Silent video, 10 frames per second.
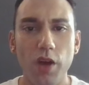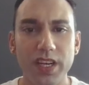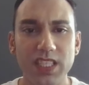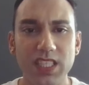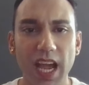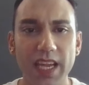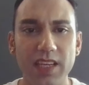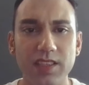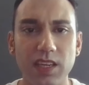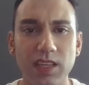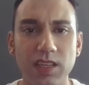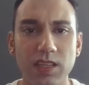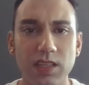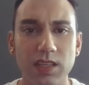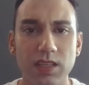of anxiety,
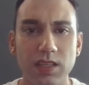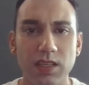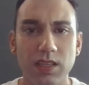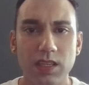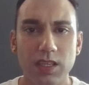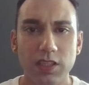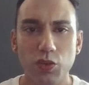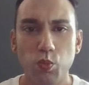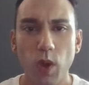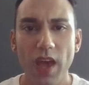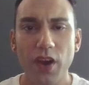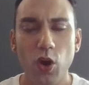to where they're